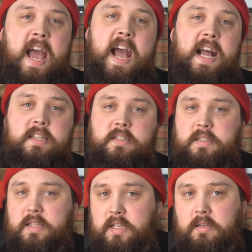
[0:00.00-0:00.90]
and
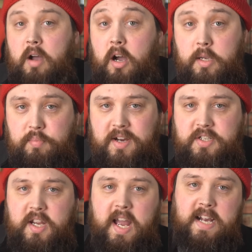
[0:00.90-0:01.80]
the high
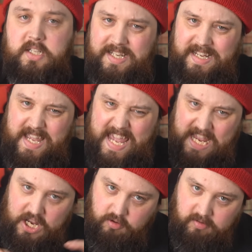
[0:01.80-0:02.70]
pressure actually
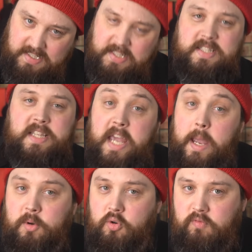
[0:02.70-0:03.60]
increases the
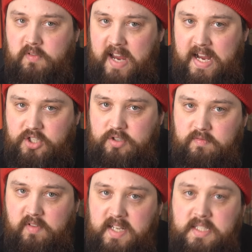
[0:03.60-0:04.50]
chemical reaction
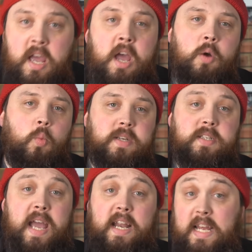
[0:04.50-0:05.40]
rate, which
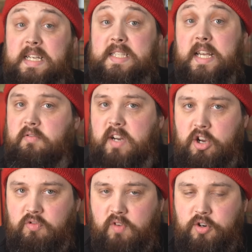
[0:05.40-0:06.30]
can accelerate
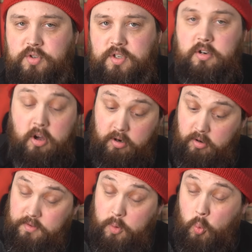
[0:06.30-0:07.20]
corrosion along the